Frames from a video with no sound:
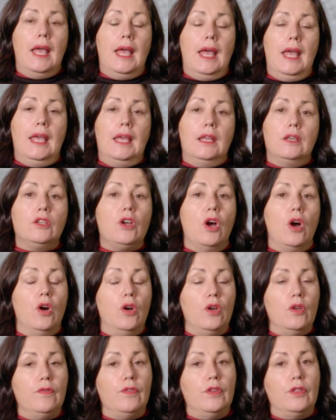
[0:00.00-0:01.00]
And
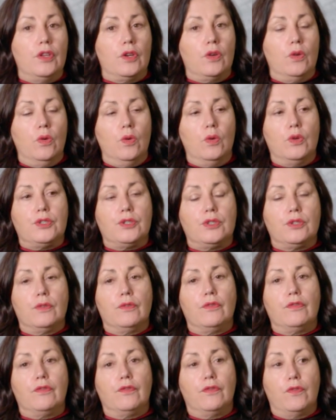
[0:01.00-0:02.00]
over the course
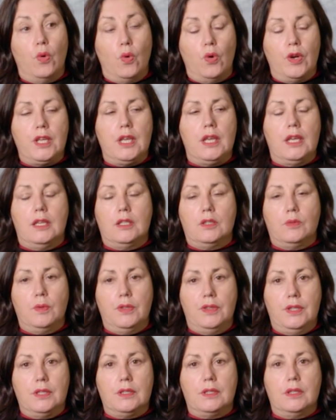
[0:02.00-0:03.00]
of 4 years
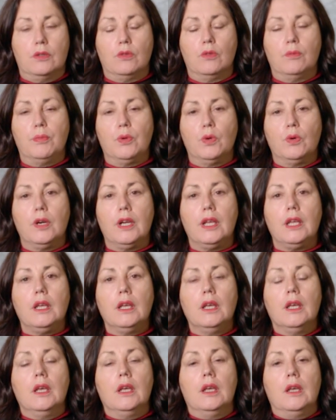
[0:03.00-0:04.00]
with this little boy,
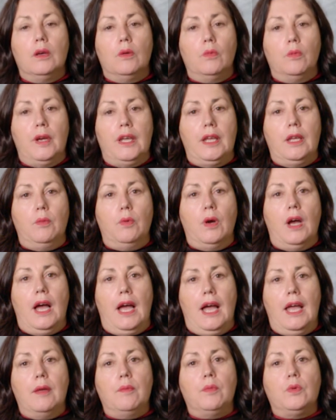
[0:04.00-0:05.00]
we were
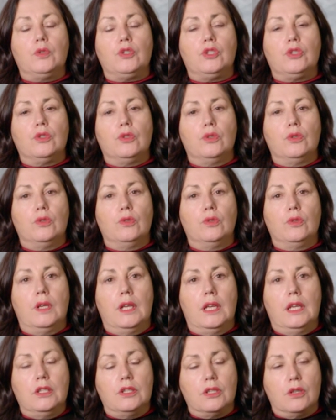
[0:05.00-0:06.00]
able to
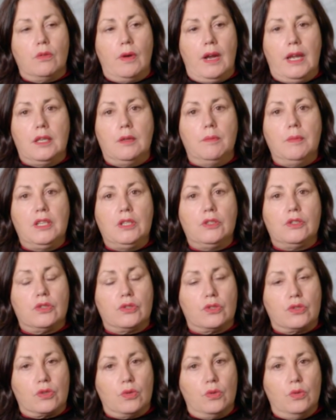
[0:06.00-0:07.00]
integrate him into
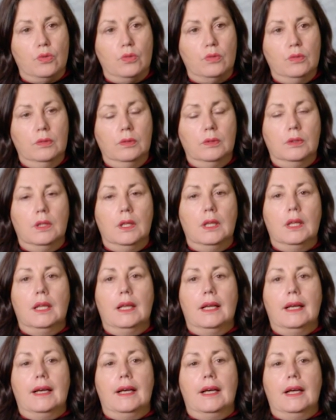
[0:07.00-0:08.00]
school.
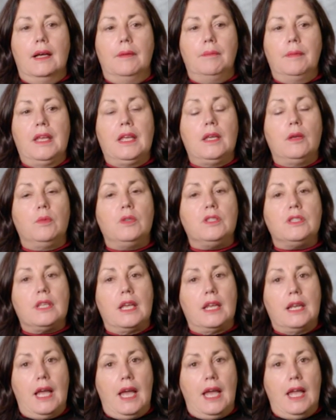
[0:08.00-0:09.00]
He was
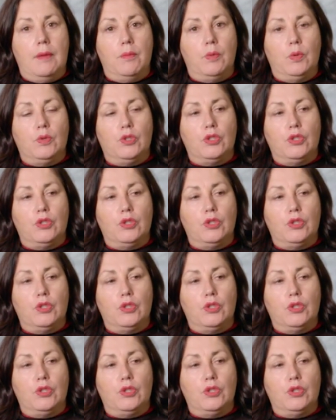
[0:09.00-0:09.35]
then able